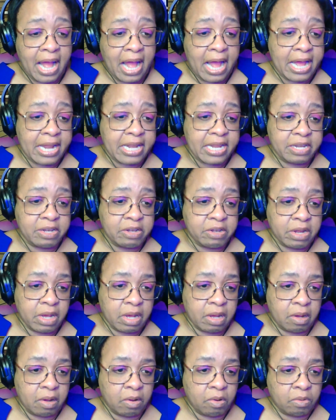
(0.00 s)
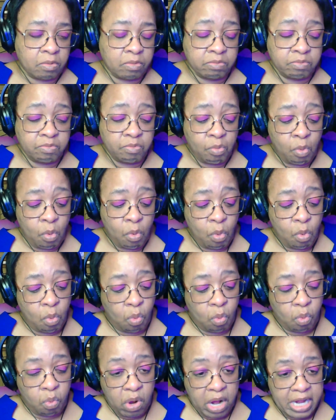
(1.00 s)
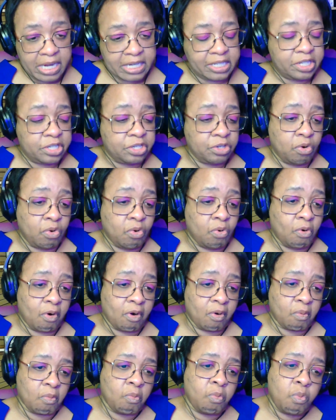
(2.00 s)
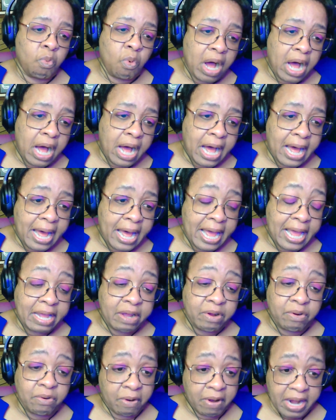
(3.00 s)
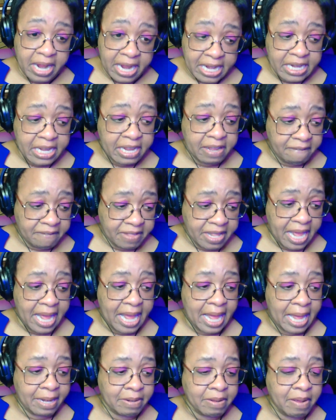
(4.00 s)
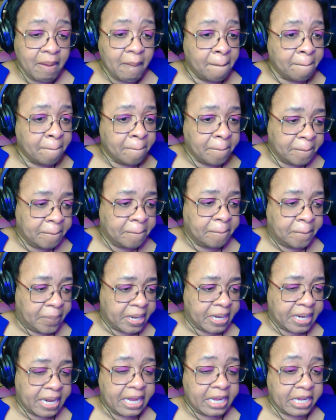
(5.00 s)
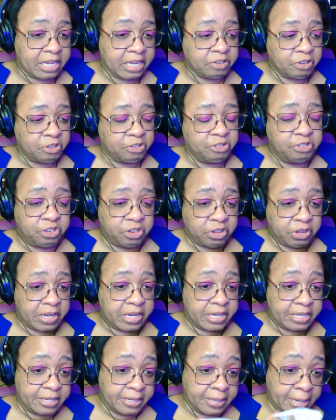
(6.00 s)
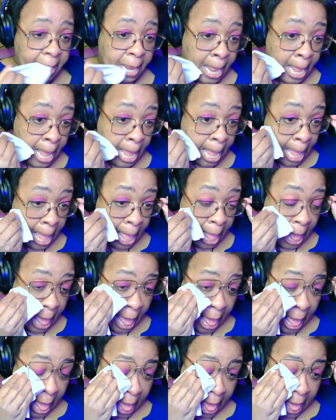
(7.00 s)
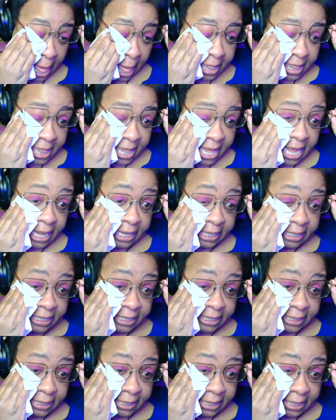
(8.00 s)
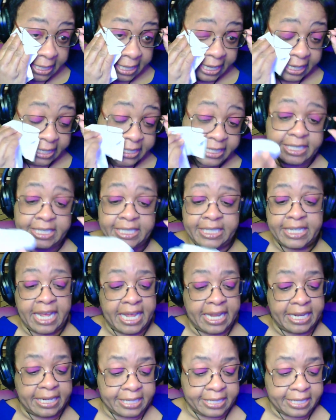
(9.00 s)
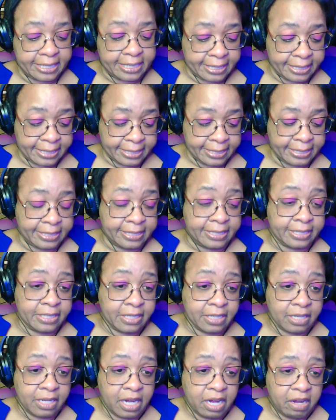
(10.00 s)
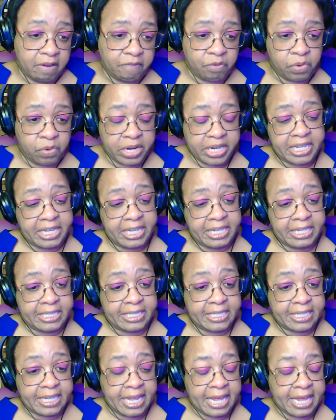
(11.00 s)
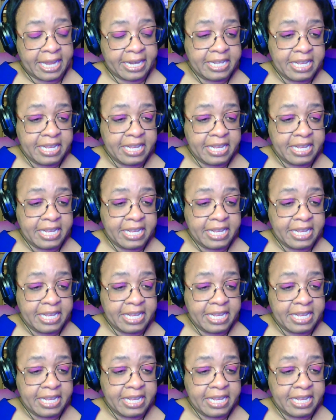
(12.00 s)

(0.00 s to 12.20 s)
I didn't know what or why or any of that, but I understood. And that's the extent of what he said.